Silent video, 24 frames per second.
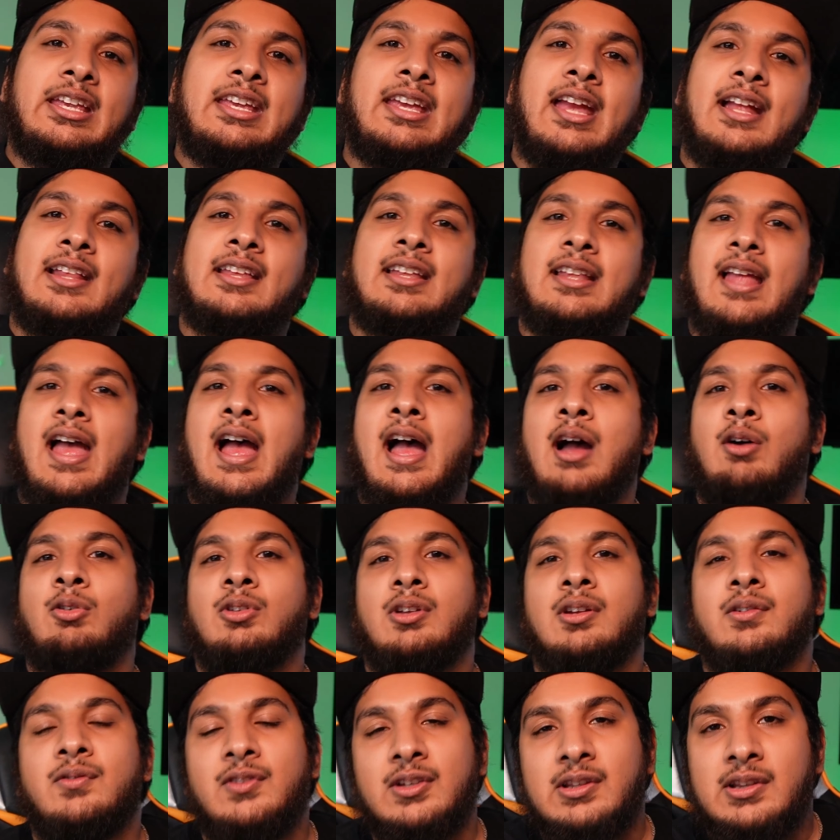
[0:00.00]
get it
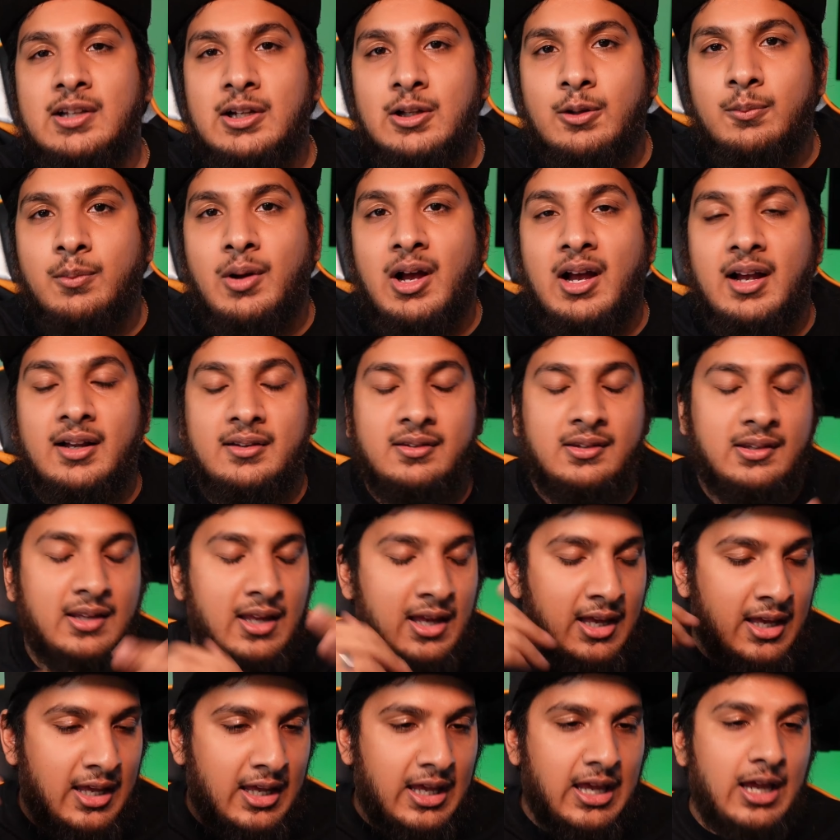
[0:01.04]
out of the litter box,
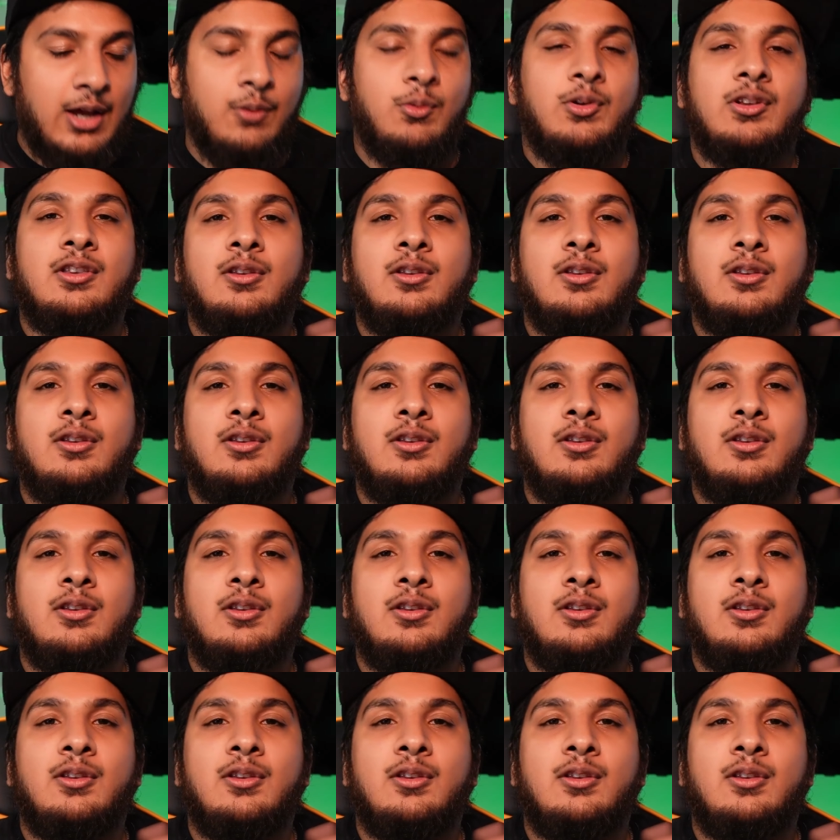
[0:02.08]
it would